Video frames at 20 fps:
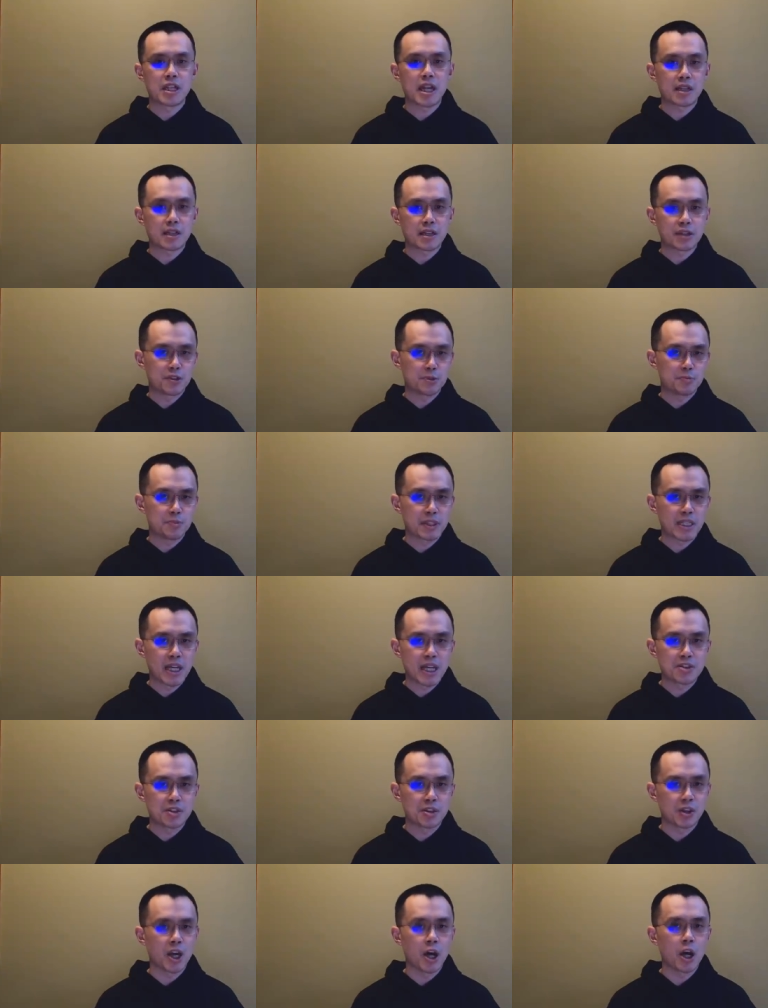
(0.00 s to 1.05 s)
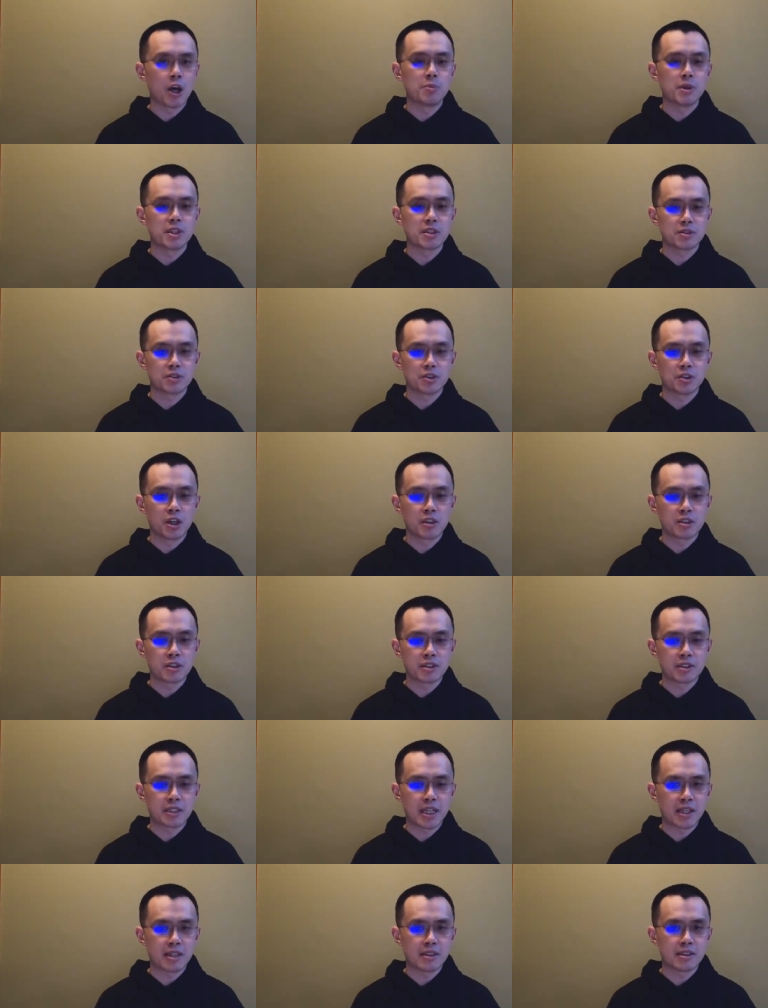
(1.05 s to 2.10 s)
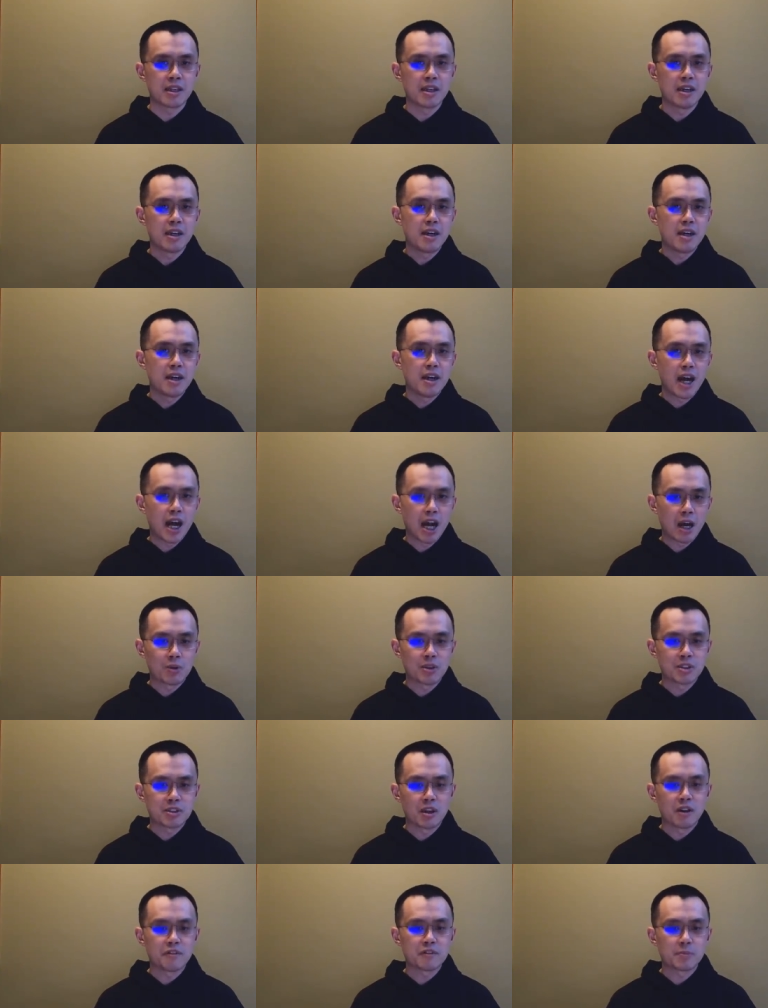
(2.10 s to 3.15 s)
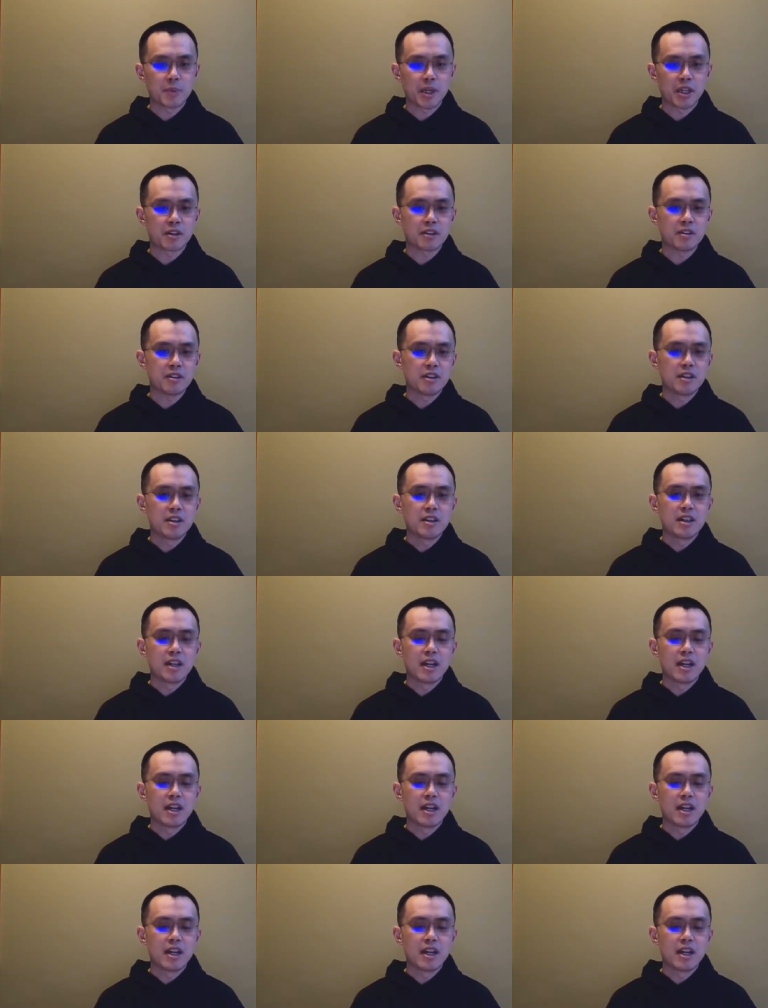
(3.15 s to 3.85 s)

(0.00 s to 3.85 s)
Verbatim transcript: That could potentially help us to understand ourselves better